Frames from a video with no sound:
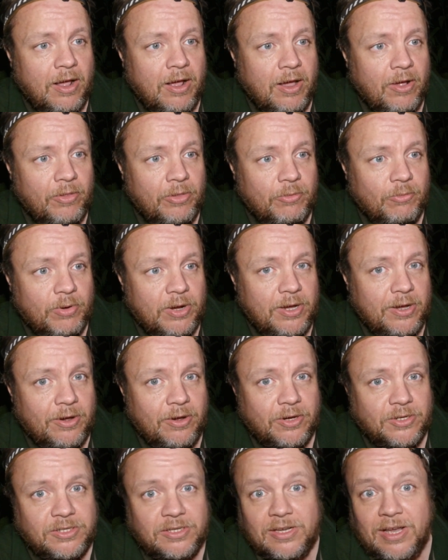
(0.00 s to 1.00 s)
on the
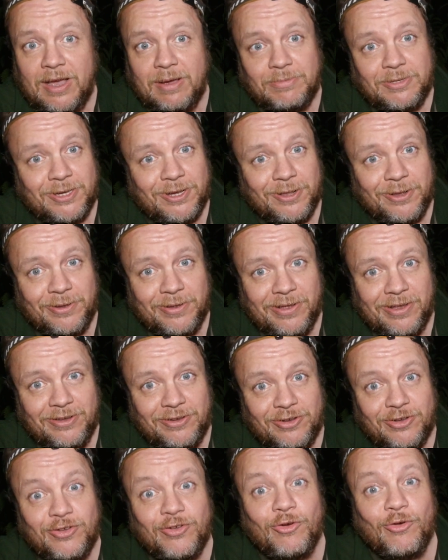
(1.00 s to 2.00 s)
recast and absolutely
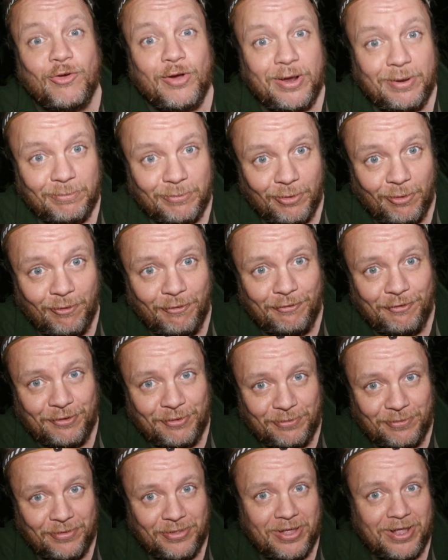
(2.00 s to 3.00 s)
screamed off
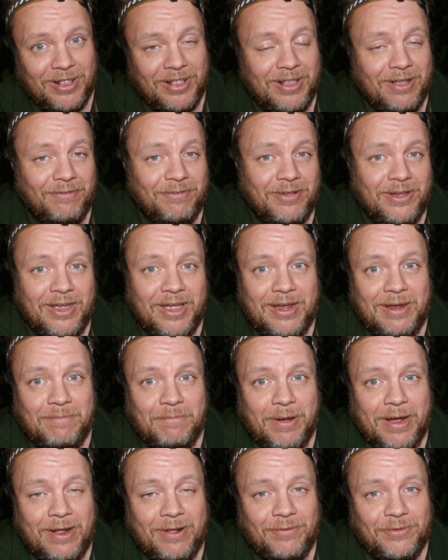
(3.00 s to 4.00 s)
with that lovely
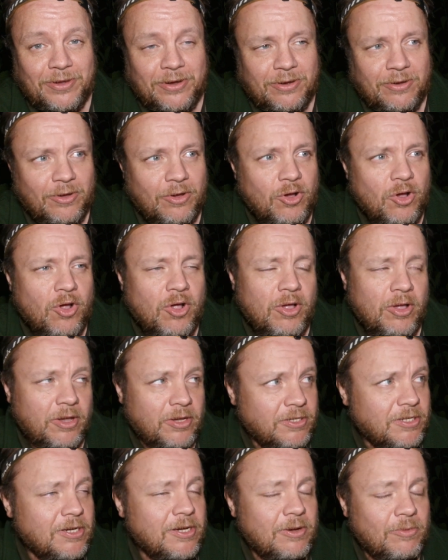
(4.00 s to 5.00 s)
8-pounder.
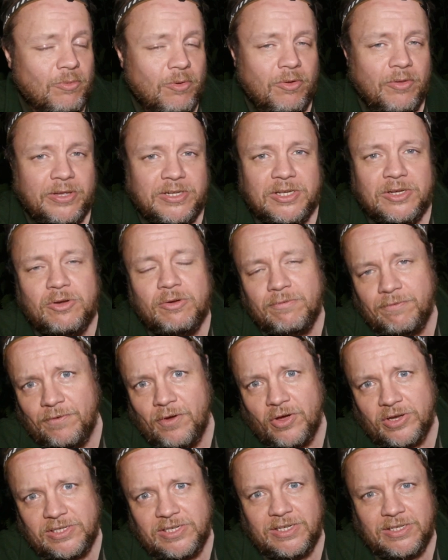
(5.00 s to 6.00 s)
Tell you what, that's a good
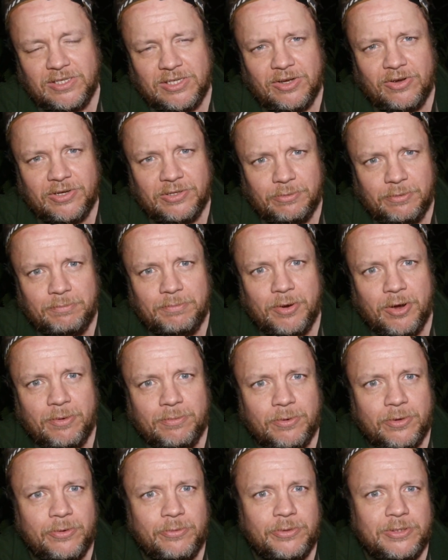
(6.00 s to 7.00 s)
fighting size with
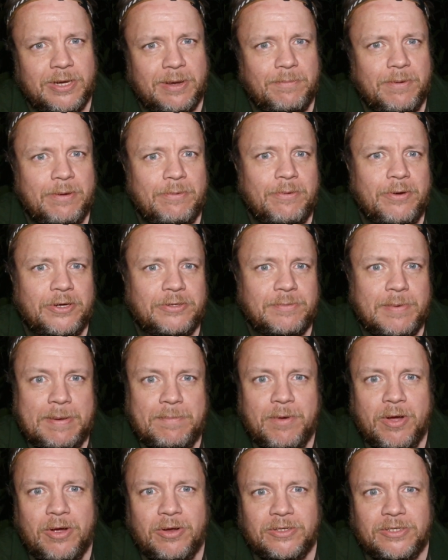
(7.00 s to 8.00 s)
barbel. I always get people ask me,
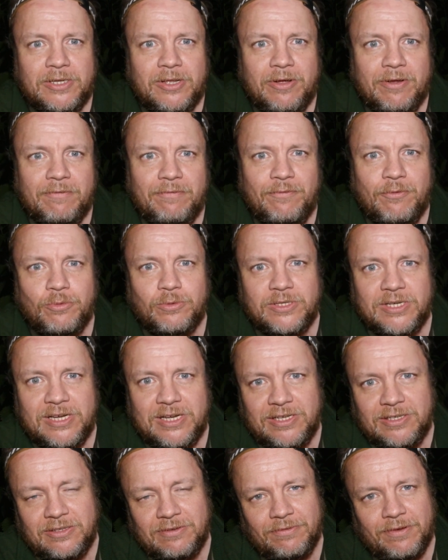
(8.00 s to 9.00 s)
Mark, do you like
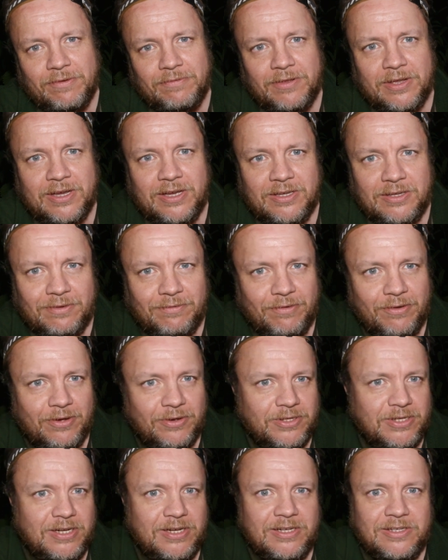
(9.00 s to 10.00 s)
14s, 15s,
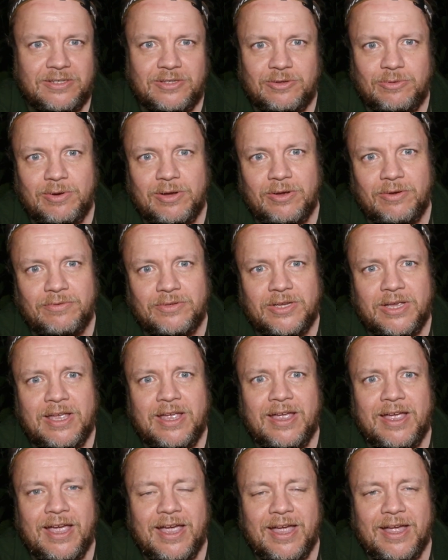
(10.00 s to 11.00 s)
13s, 12s?
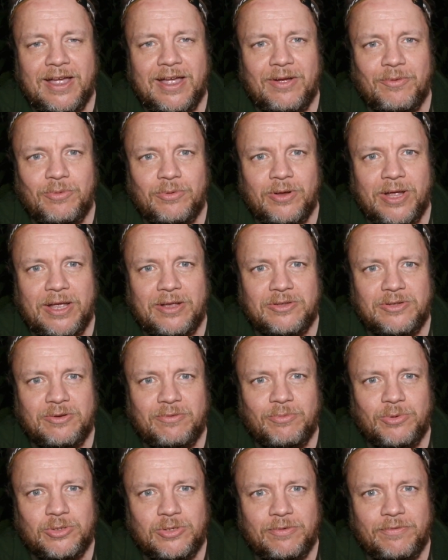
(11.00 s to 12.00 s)

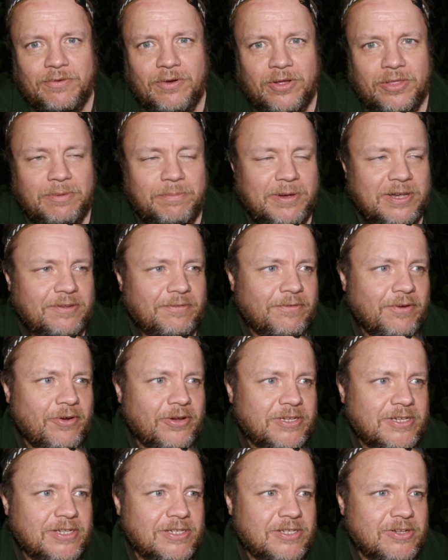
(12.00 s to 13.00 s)
What do you find the best
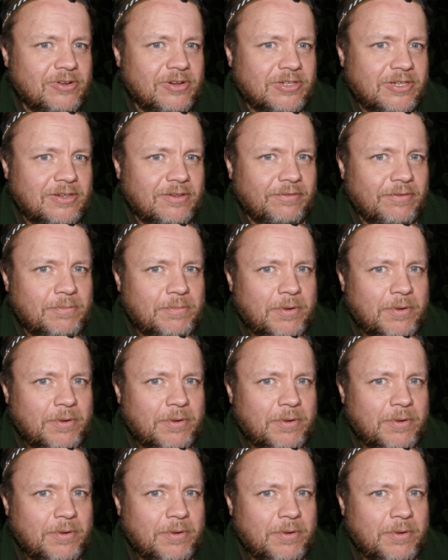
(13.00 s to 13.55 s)
fighting sizes for